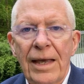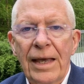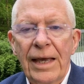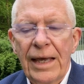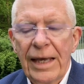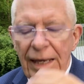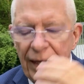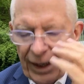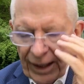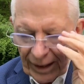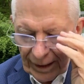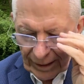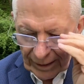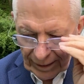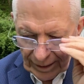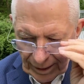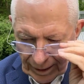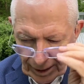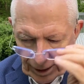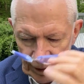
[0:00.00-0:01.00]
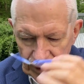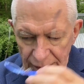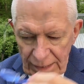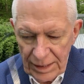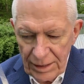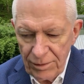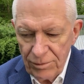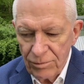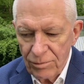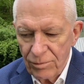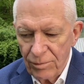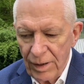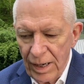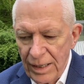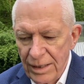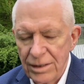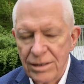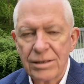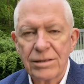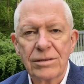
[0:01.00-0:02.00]
And he
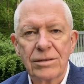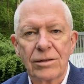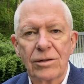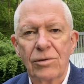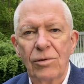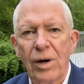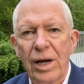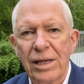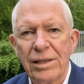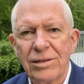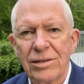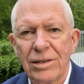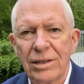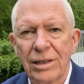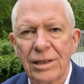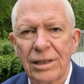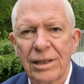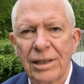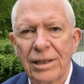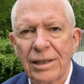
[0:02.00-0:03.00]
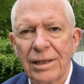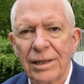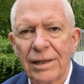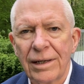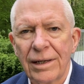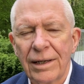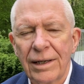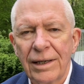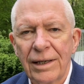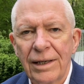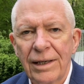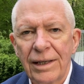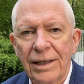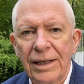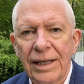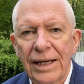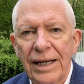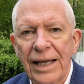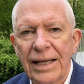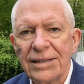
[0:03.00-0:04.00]
raises the question
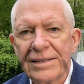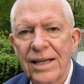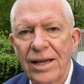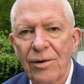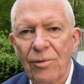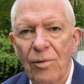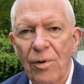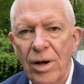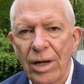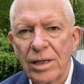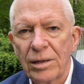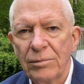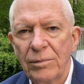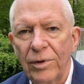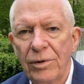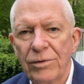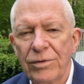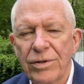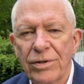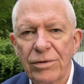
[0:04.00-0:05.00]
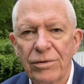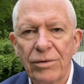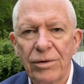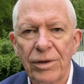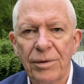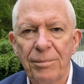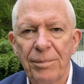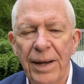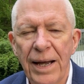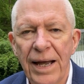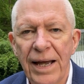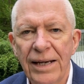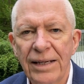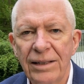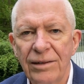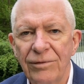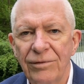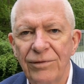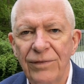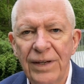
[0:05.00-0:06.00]
that as that water moves through the
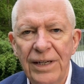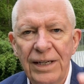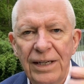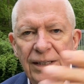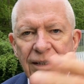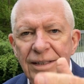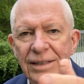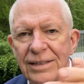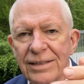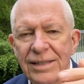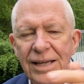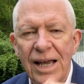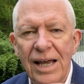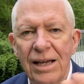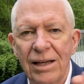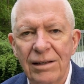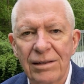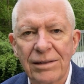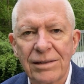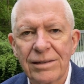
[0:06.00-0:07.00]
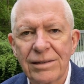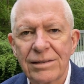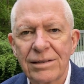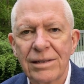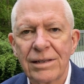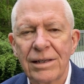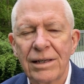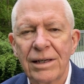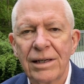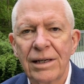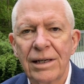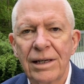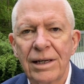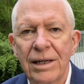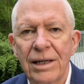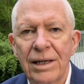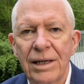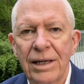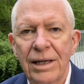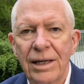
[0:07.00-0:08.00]
body, feeding the cells,
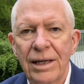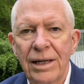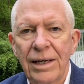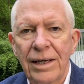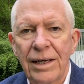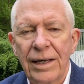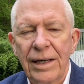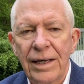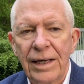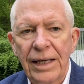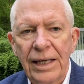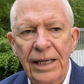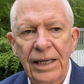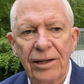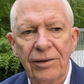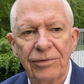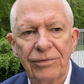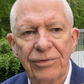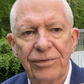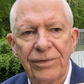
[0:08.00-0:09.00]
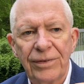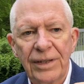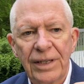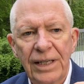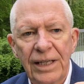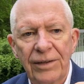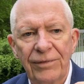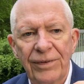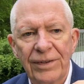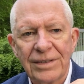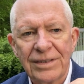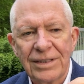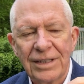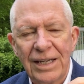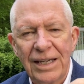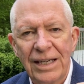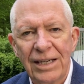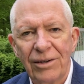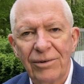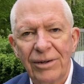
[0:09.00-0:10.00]
if it's
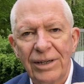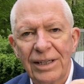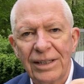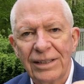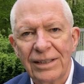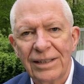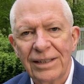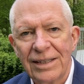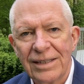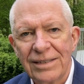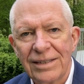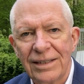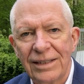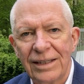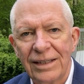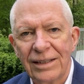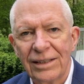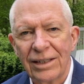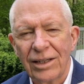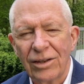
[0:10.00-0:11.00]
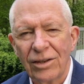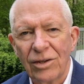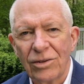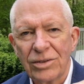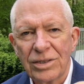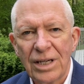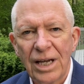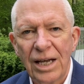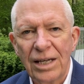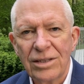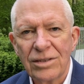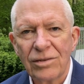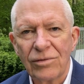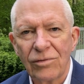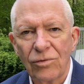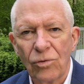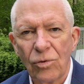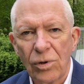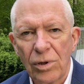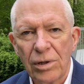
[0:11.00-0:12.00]
hearing and listening to those kinds
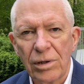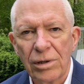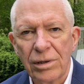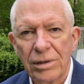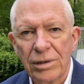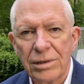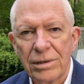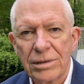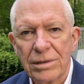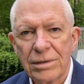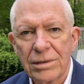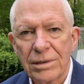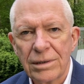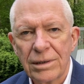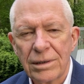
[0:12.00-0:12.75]
of words,